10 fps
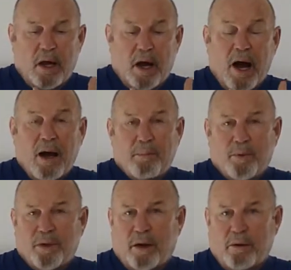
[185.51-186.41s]

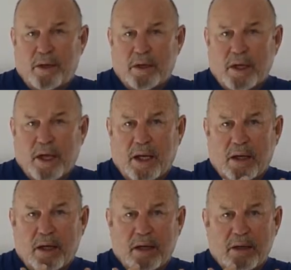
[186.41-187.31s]
hypothyroid in the
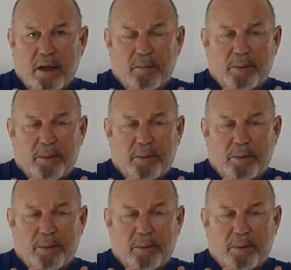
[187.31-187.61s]
canine,